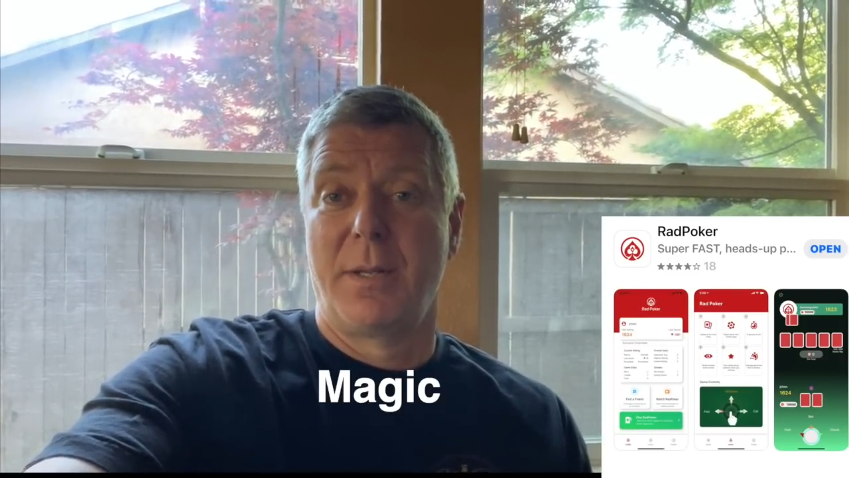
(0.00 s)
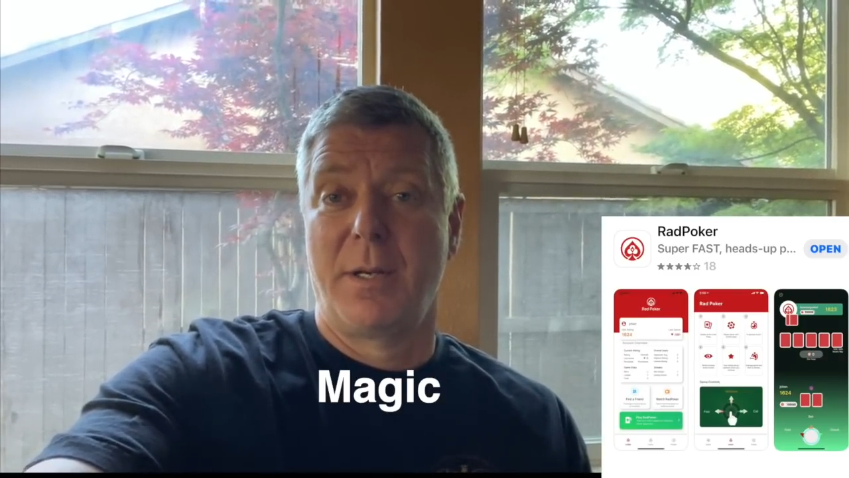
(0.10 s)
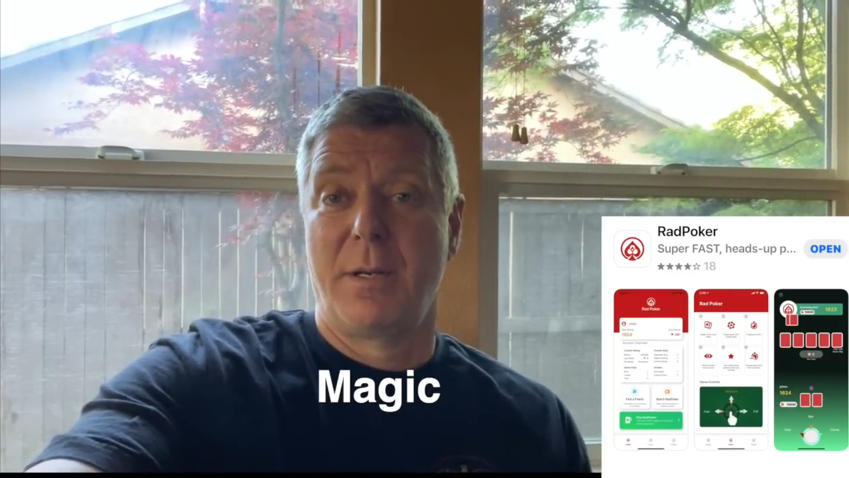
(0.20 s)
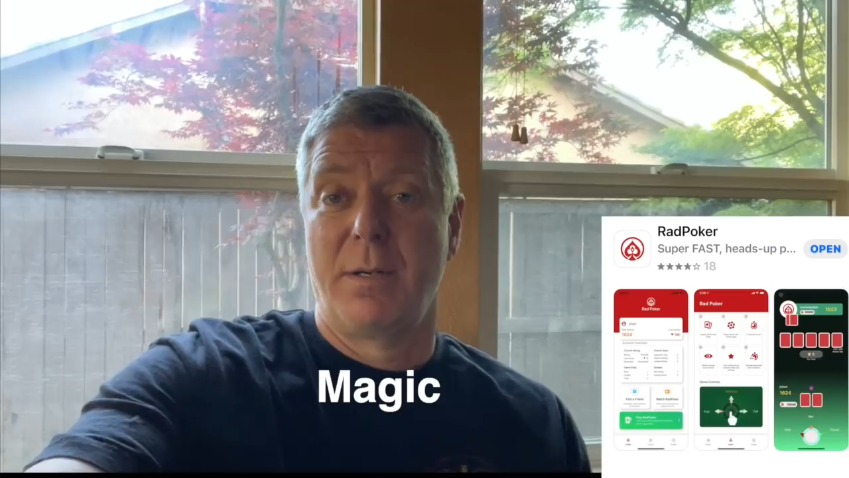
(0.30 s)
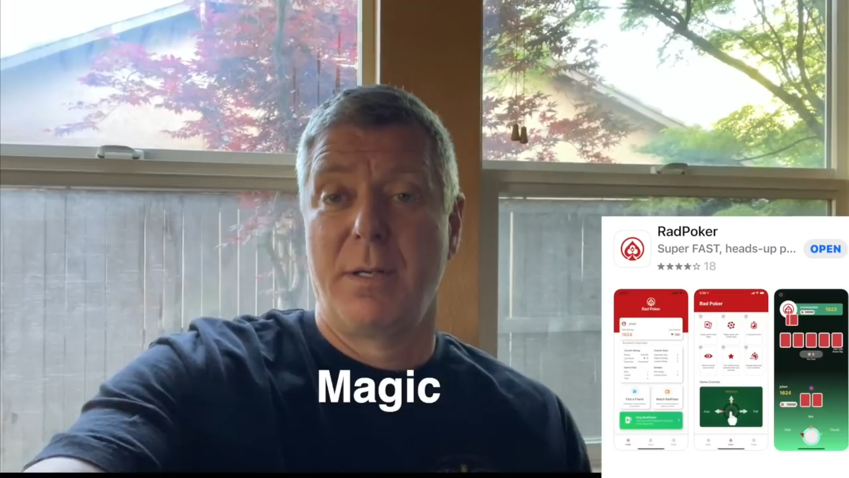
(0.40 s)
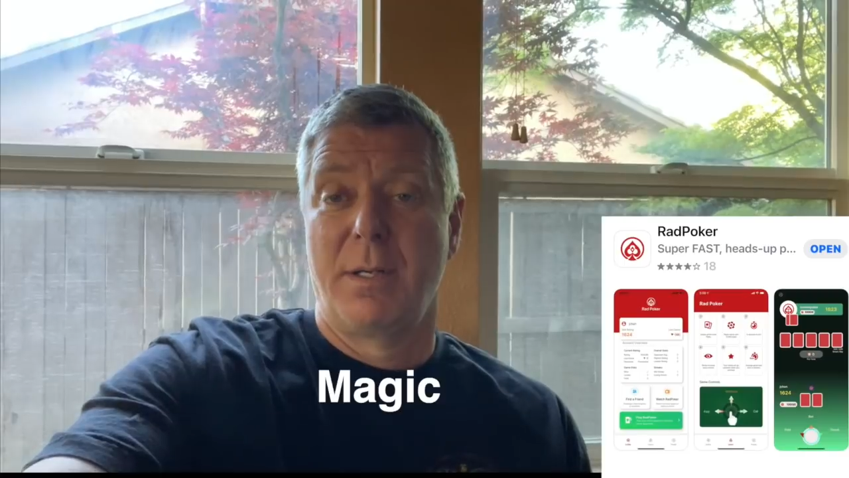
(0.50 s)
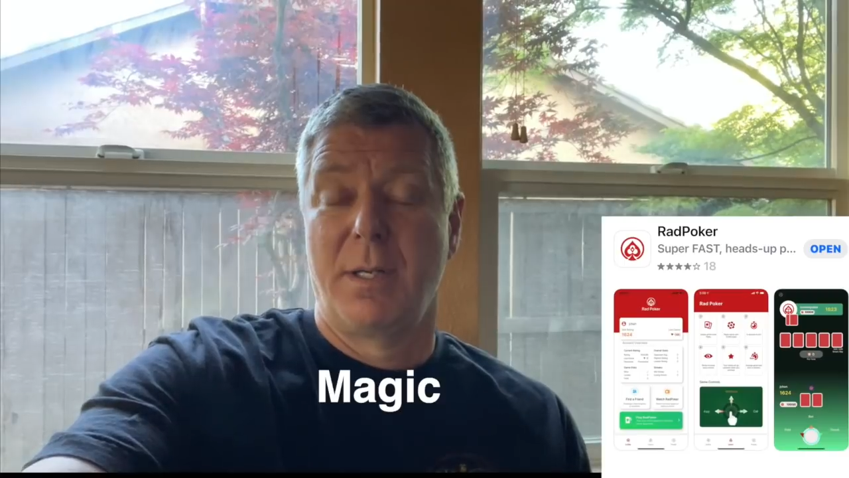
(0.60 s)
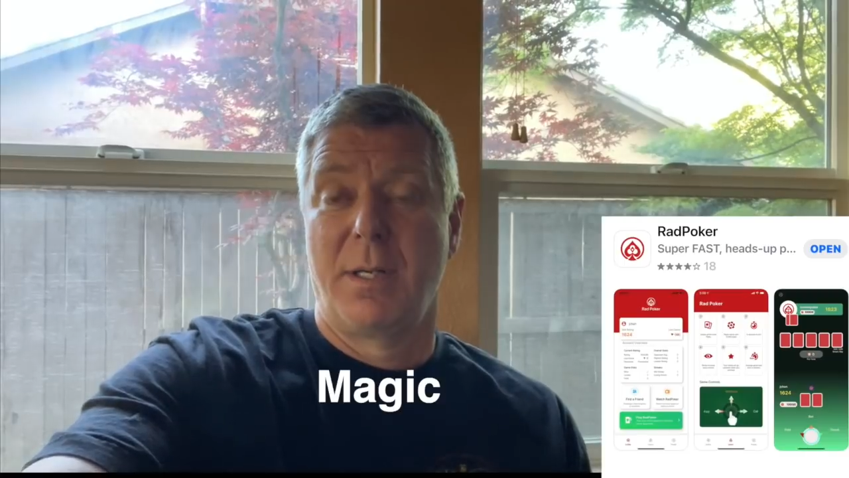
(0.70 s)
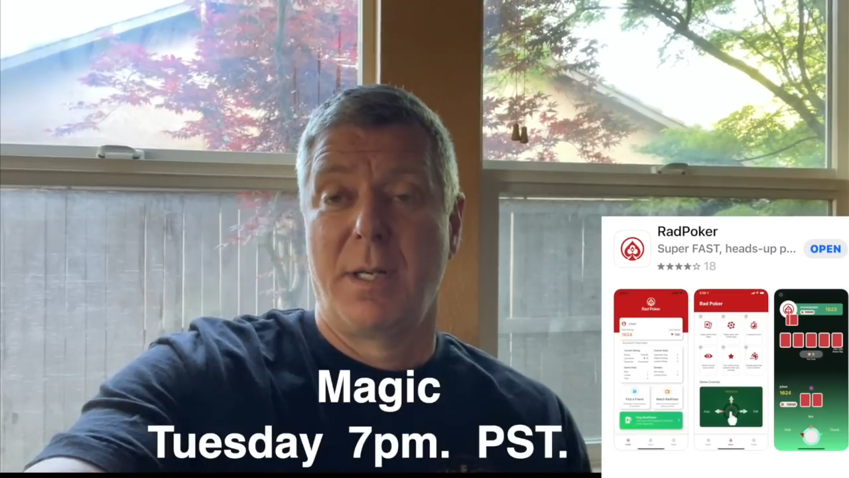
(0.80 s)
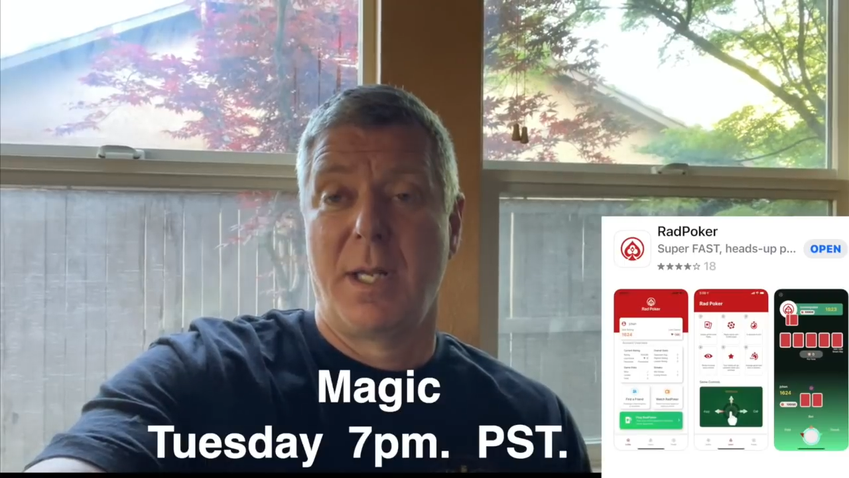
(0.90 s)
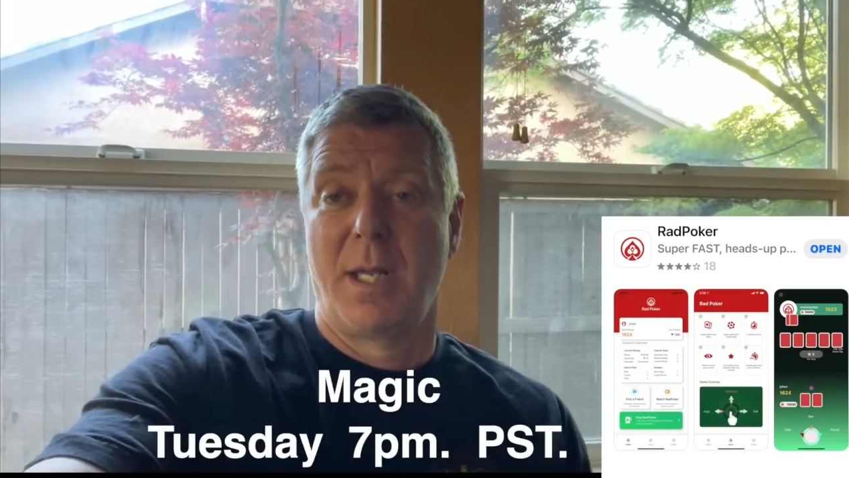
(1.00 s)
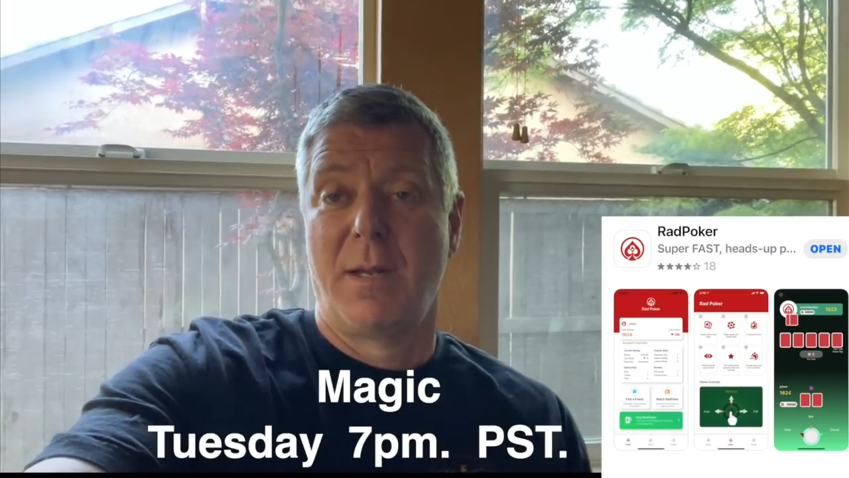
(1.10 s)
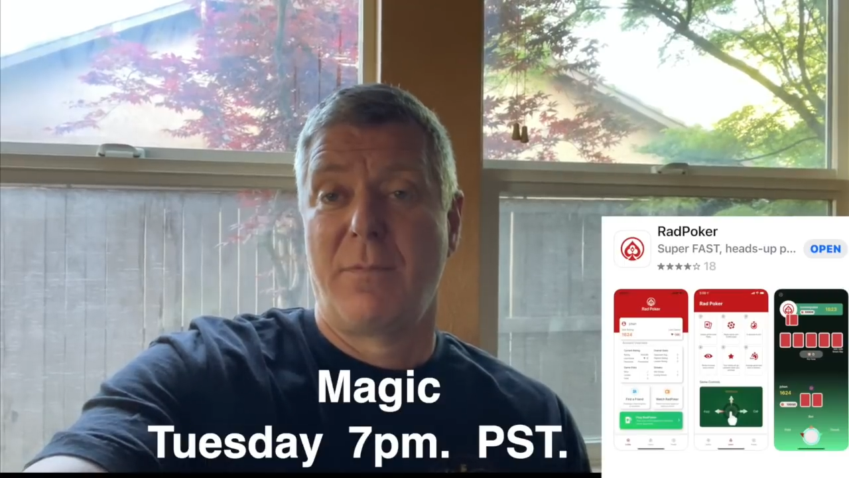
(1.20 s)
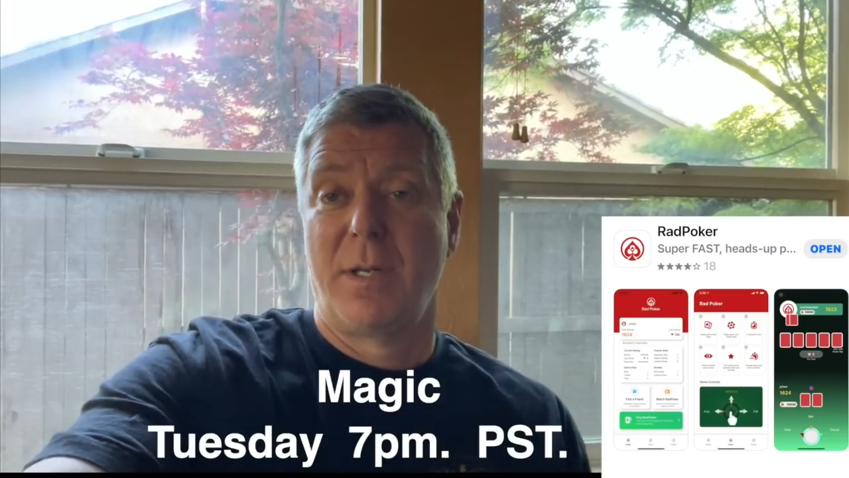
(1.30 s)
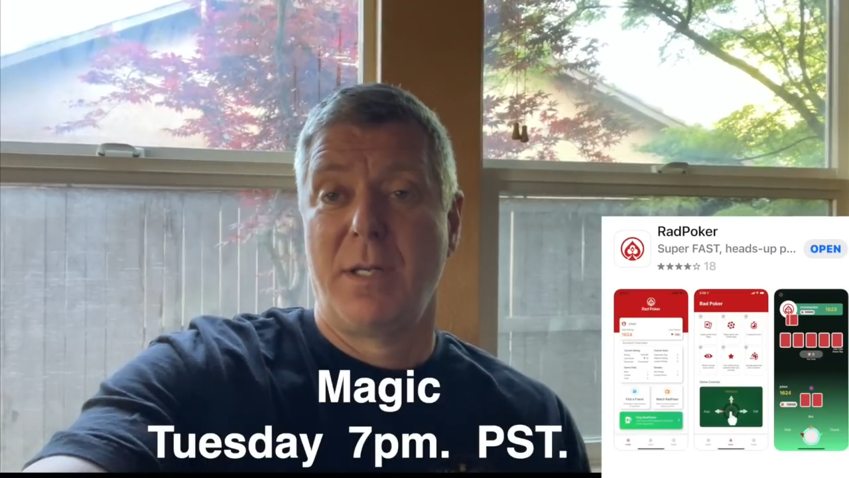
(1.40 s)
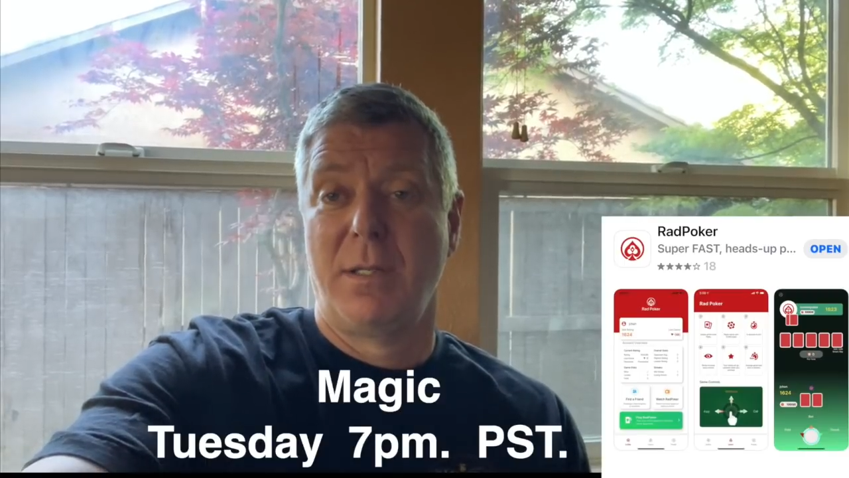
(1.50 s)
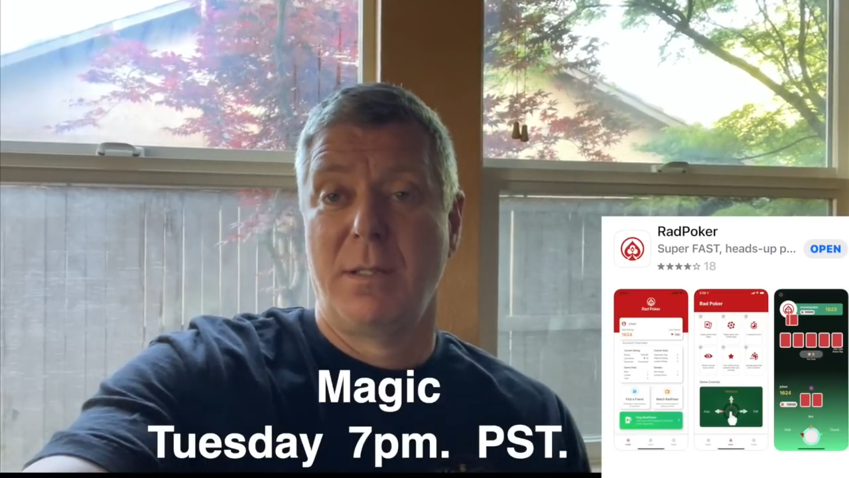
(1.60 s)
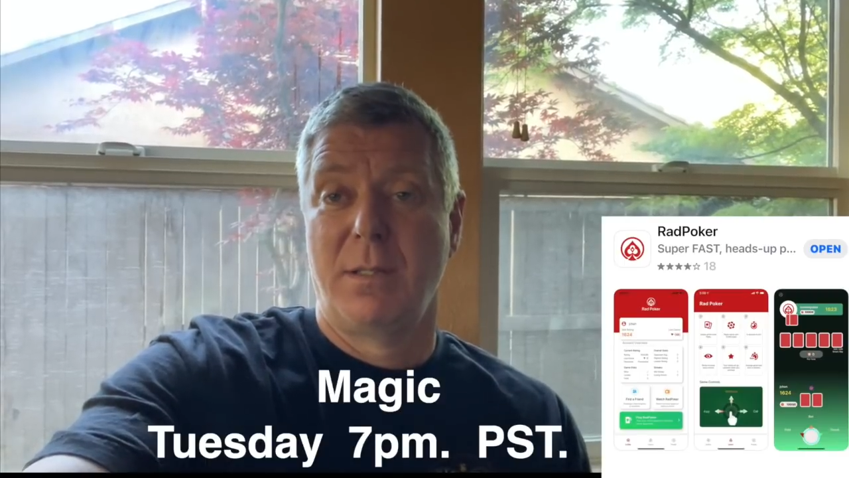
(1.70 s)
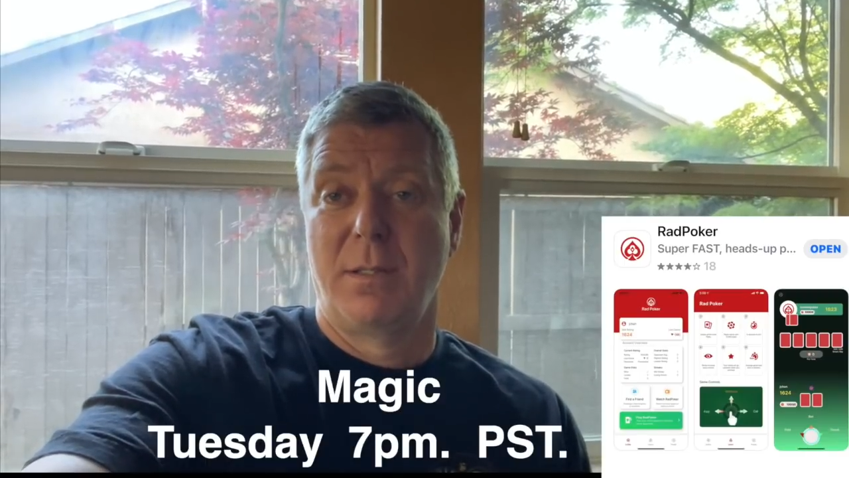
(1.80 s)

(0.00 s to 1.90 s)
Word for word: there every